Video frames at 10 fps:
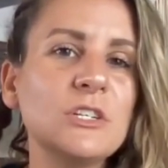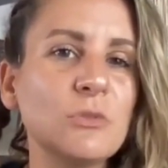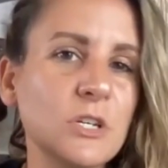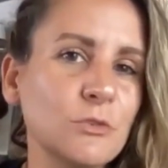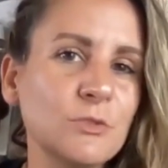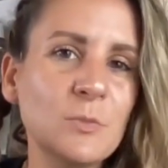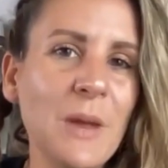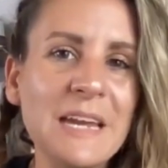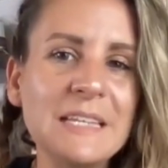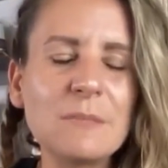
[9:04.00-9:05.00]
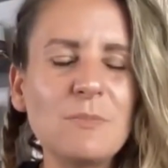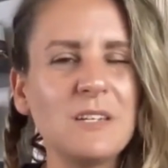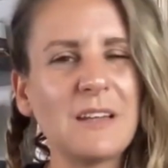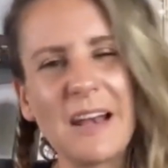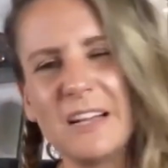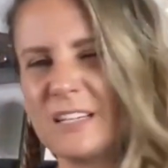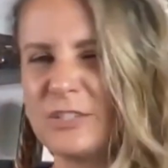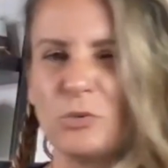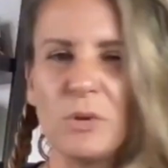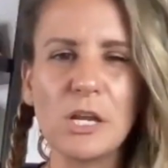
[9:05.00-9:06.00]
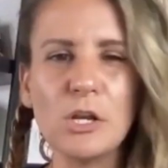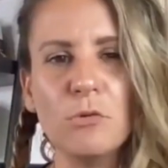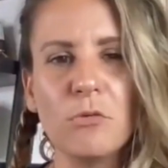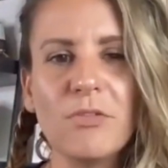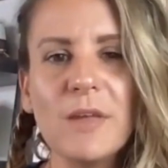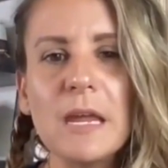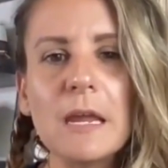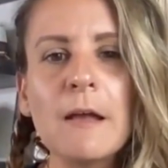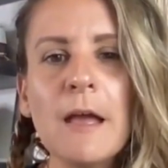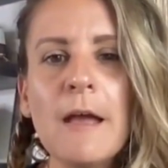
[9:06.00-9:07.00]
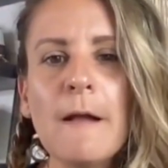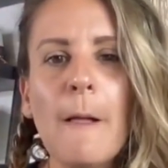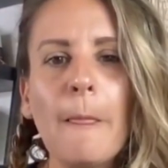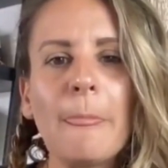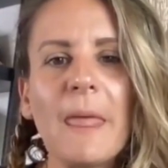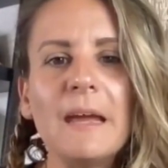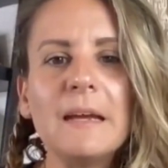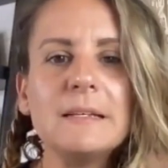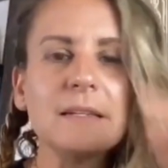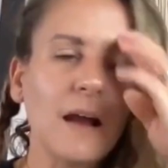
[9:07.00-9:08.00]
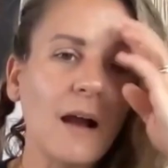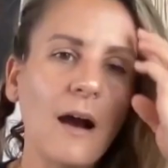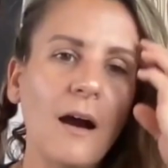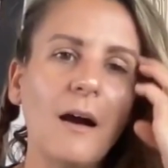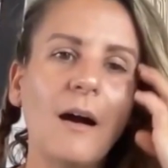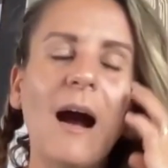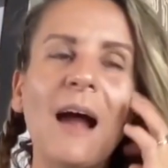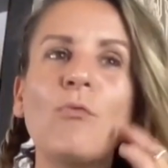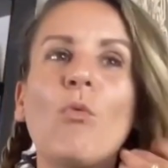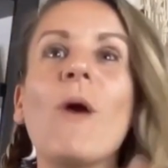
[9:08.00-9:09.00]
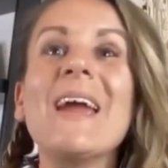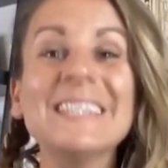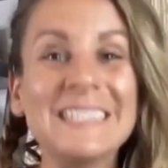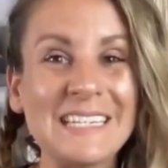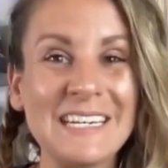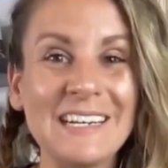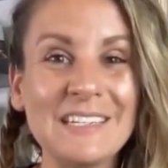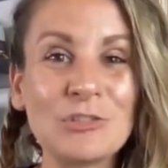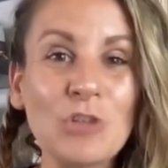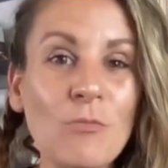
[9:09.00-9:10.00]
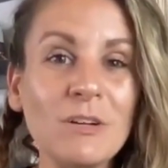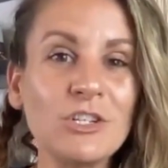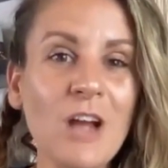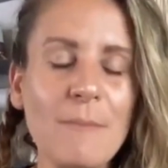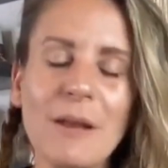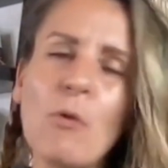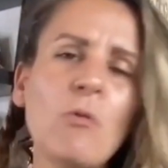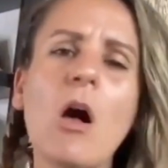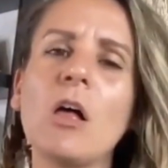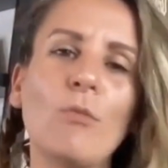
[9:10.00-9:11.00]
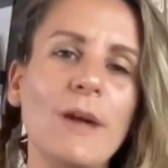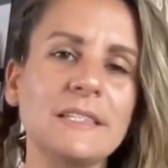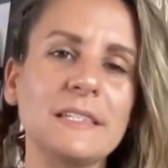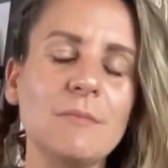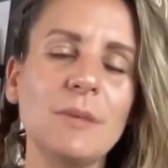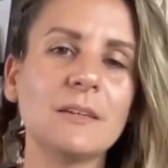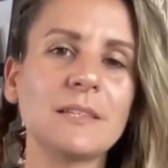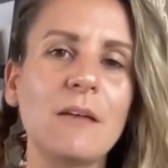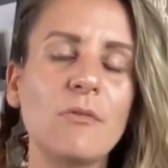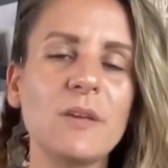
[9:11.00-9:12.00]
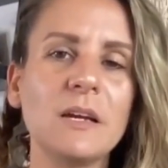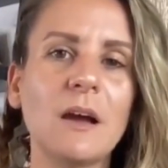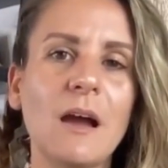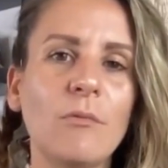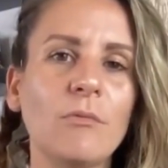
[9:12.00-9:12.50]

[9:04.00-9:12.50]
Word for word: into a new space and be kind of like doing a new thing. And I wasted so much time, and I won't call it wasting because I don't think,